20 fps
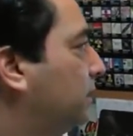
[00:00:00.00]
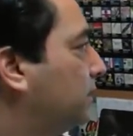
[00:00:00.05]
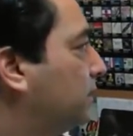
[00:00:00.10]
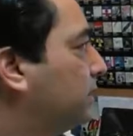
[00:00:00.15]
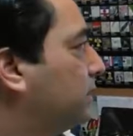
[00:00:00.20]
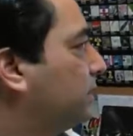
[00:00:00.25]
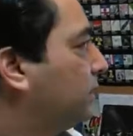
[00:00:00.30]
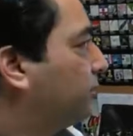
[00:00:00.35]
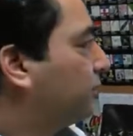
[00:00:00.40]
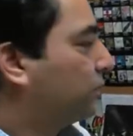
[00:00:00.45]

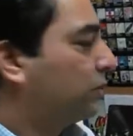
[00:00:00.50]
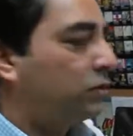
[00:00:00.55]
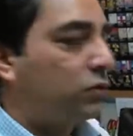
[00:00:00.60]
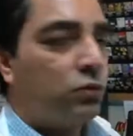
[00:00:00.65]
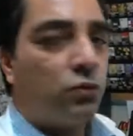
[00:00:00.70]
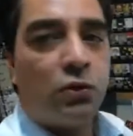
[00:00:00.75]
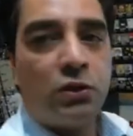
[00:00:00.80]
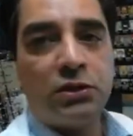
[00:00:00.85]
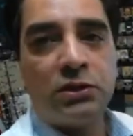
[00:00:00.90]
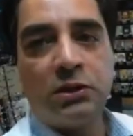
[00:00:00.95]
different
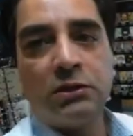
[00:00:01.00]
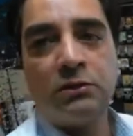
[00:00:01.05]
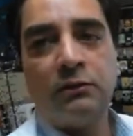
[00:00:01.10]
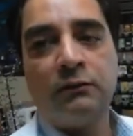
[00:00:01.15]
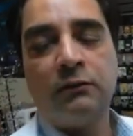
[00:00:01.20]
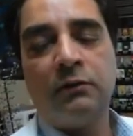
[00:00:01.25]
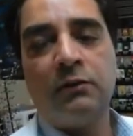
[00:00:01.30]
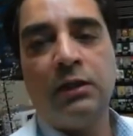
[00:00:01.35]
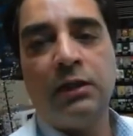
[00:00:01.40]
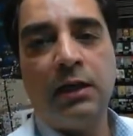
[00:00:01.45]
sources of
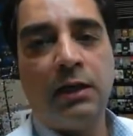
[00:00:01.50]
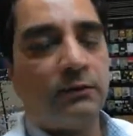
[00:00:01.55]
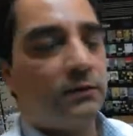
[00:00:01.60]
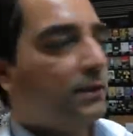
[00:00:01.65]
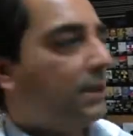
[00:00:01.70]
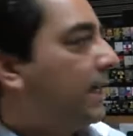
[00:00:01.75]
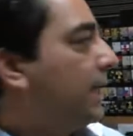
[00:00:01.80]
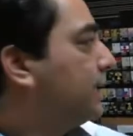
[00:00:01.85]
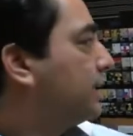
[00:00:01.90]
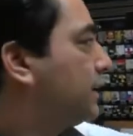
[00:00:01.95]
greenhouse
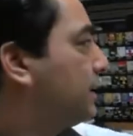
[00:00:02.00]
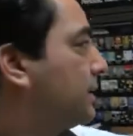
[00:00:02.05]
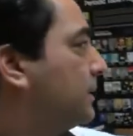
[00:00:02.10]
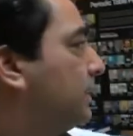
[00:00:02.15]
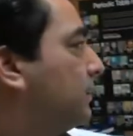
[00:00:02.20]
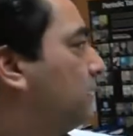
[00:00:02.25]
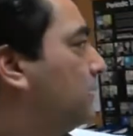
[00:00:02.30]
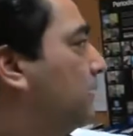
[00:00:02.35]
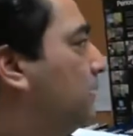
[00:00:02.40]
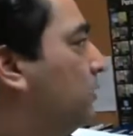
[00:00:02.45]
gases that
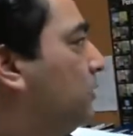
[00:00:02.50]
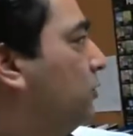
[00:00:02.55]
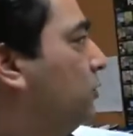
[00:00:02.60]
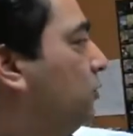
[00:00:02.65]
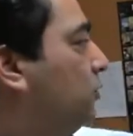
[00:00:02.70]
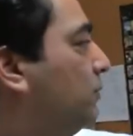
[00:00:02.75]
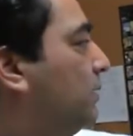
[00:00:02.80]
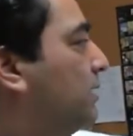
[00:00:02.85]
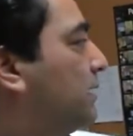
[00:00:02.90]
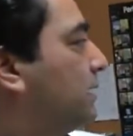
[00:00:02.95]

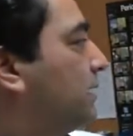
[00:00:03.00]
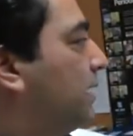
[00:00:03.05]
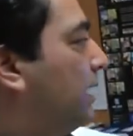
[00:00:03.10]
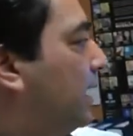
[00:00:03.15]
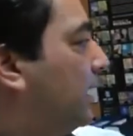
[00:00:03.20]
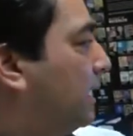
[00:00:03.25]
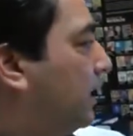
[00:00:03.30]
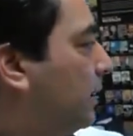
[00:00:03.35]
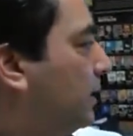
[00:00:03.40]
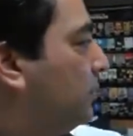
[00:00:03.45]
humans,
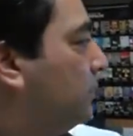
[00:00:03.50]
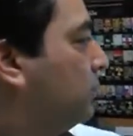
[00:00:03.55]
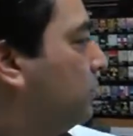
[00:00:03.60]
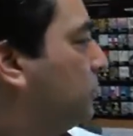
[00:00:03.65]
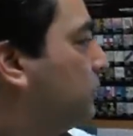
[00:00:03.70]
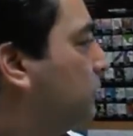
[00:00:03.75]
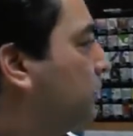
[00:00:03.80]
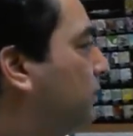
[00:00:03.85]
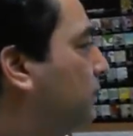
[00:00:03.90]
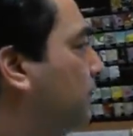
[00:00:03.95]
due
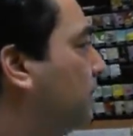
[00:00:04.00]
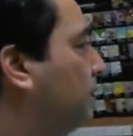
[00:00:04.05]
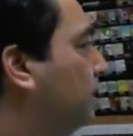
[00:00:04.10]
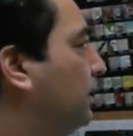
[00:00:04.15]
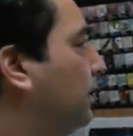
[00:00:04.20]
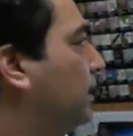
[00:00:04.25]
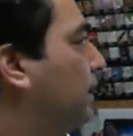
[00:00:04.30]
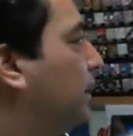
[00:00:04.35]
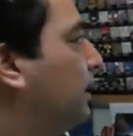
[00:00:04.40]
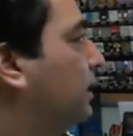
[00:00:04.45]
to their
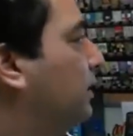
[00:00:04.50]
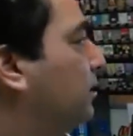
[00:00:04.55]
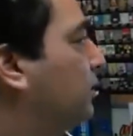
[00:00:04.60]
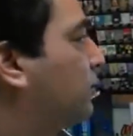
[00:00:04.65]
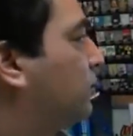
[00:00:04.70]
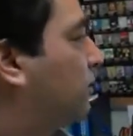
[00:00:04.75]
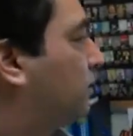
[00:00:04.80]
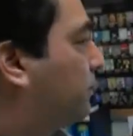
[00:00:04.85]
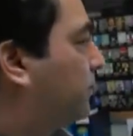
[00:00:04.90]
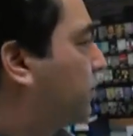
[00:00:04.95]

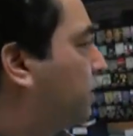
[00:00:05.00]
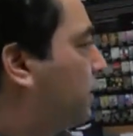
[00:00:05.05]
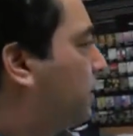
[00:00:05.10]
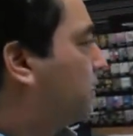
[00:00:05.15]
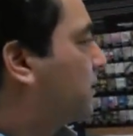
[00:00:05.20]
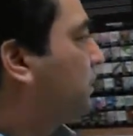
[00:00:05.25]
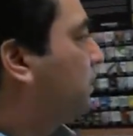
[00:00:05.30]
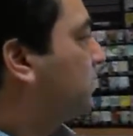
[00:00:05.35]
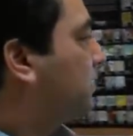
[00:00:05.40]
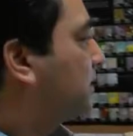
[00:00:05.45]
industrial
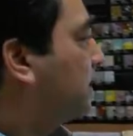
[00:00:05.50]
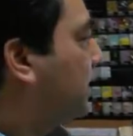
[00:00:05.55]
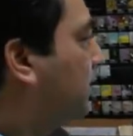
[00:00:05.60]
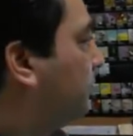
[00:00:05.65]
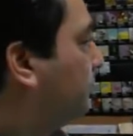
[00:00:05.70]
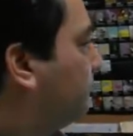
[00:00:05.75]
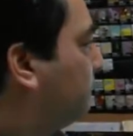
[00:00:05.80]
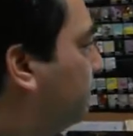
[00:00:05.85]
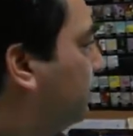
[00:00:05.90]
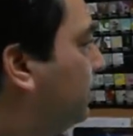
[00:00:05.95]
processes, have
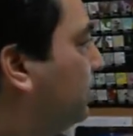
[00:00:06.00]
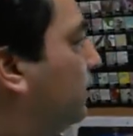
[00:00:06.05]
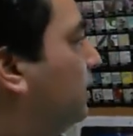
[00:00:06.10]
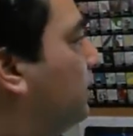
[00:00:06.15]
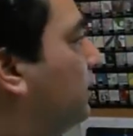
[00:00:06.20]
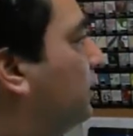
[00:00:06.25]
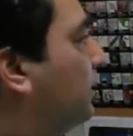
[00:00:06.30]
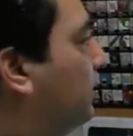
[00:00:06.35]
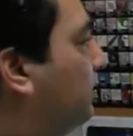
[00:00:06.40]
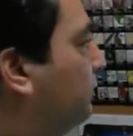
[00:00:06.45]

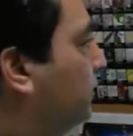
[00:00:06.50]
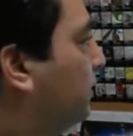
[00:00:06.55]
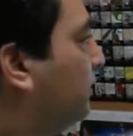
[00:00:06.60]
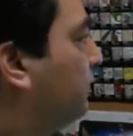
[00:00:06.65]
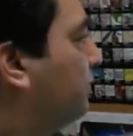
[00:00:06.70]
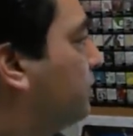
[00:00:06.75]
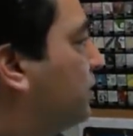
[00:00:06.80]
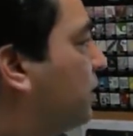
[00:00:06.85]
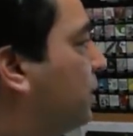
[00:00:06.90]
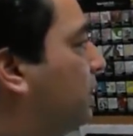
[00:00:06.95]
being
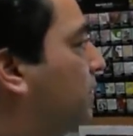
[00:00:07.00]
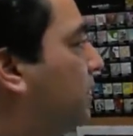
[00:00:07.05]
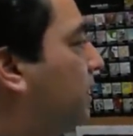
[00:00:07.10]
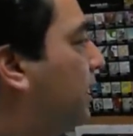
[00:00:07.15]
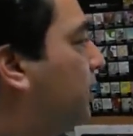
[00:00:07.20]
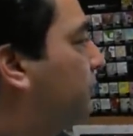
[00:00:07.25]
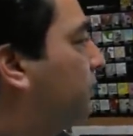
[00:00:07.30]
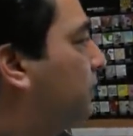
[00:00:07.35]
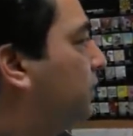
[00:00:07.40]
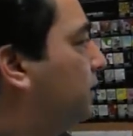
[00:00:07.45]
churned
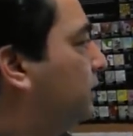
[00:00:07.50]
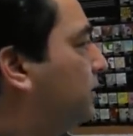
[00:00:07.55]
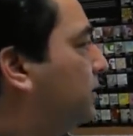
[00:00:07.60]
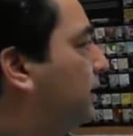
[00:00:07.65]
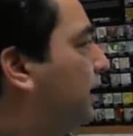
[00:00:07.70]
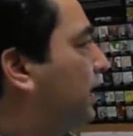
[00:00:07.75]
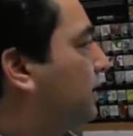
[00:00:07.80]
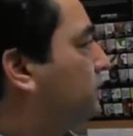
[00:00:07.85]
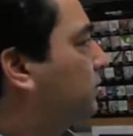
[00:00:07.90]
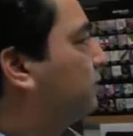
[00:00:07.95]
out into the
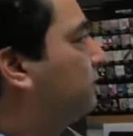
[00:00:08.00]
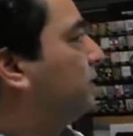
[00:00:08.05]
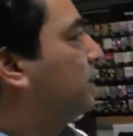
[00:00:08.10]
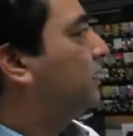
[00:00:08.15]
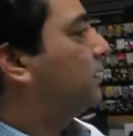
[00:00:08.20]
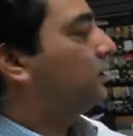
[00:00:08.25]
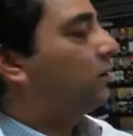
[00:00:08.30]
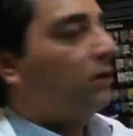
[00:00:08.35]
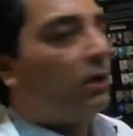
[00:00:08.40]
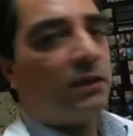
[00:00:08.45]

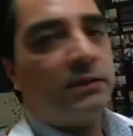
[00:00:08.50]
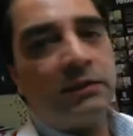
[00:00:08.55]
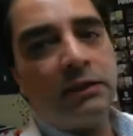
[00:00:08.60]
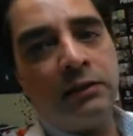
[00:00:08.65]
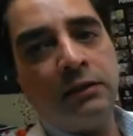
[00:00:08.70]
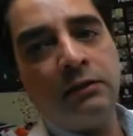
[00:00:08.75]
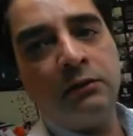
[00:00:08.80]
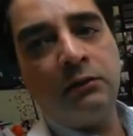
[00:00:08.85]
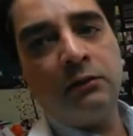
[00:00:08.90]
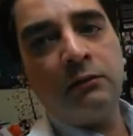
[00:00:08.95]
atmosphere, causing
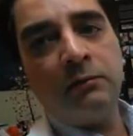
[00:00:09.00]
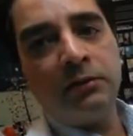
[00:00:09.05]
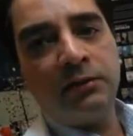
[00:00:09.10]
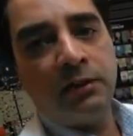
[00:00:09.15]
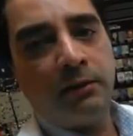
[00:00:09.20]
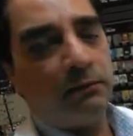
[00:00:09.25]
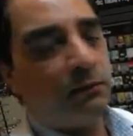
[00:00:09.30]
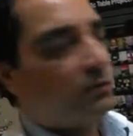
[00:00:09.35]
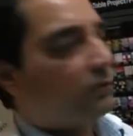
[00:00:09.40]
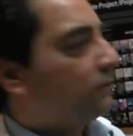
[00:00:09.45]
global
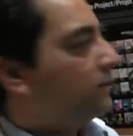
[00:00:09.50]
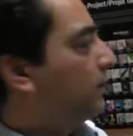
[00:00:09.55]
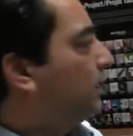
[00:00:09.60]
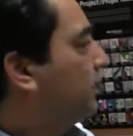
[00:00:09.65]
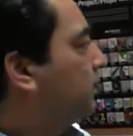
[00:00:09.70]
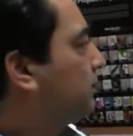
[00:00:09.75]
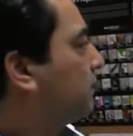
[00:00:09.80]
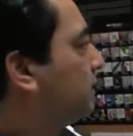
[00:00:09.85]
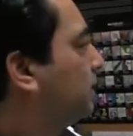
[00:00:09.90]
temperature rise.